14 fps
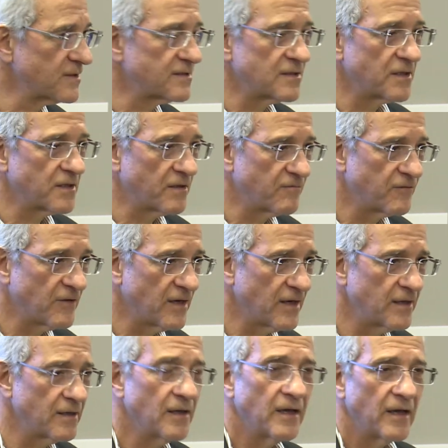as they can
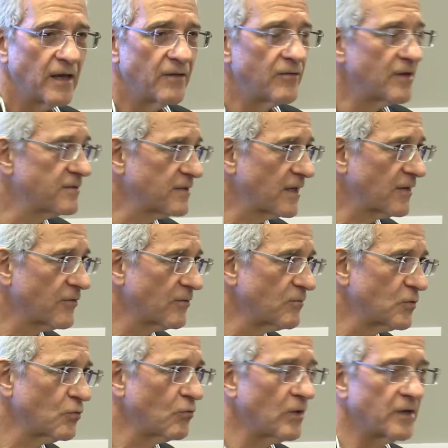find, and they take them
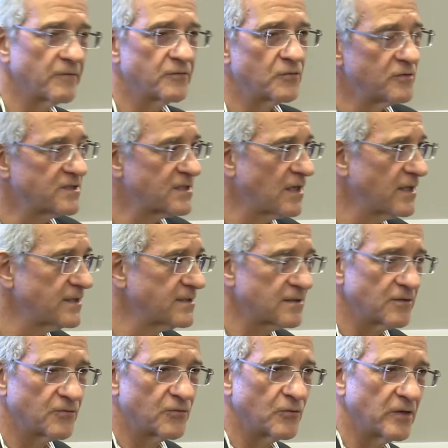to one of two sites,
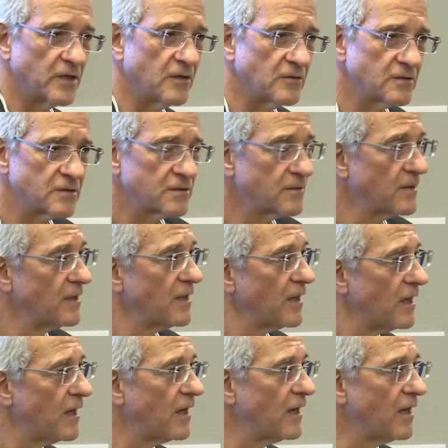the two hills,
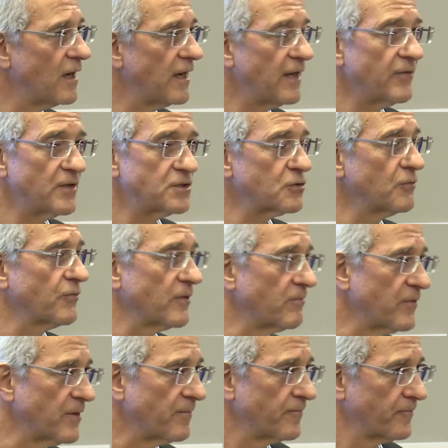uh, and they shoot them
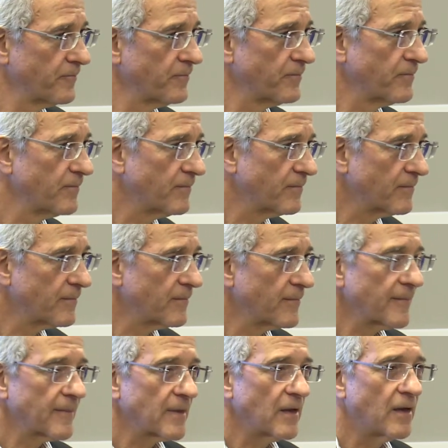there.
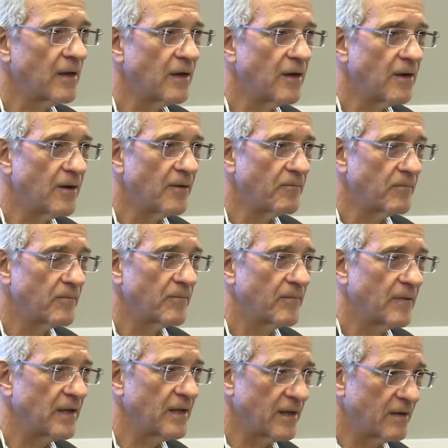Um,
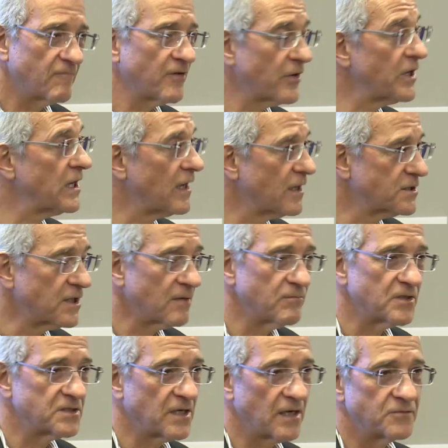in very large
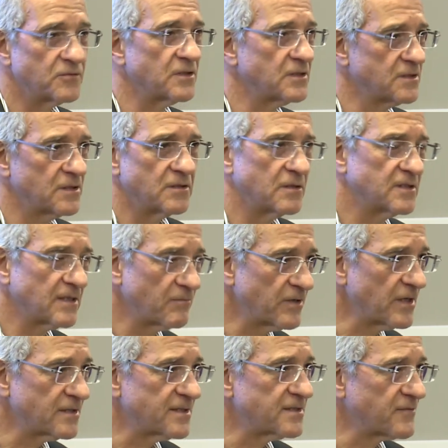numbers, hundreds, in some
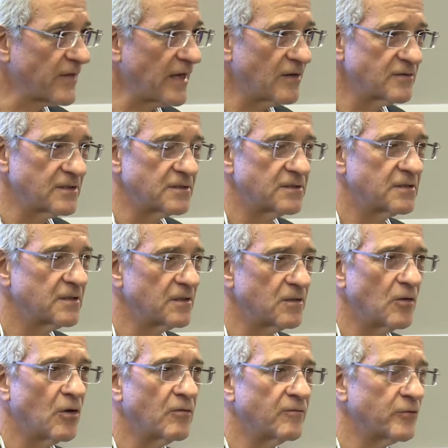cases thousands, uh,
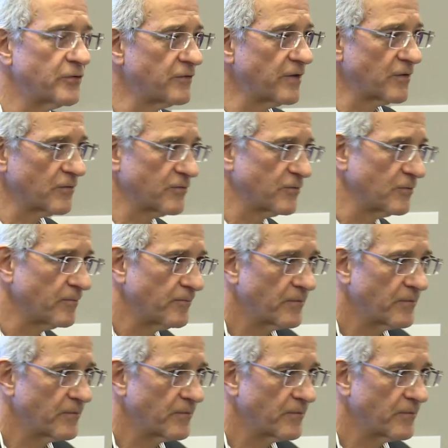over a day or two.